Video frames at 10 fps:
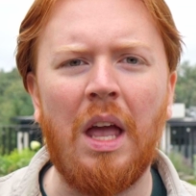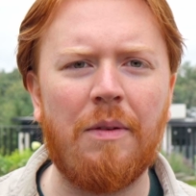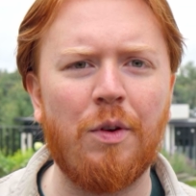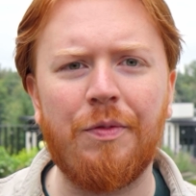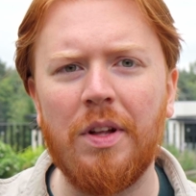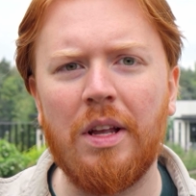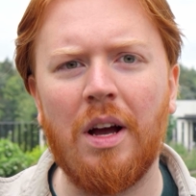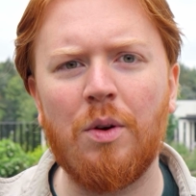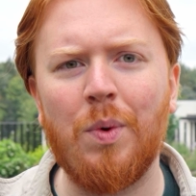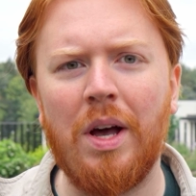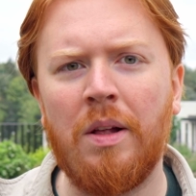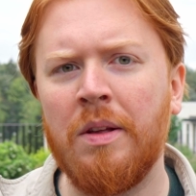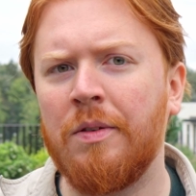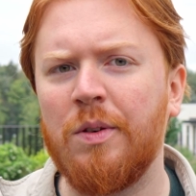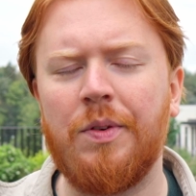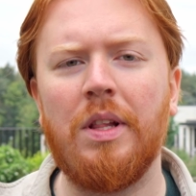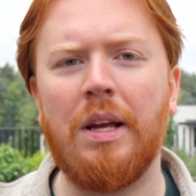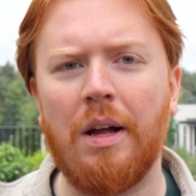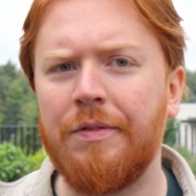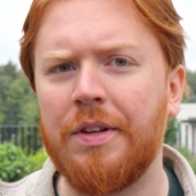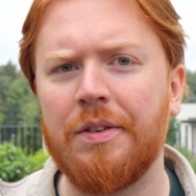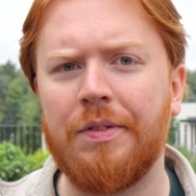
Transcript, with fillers: If you're feeling unwell, if you're feeling unfit to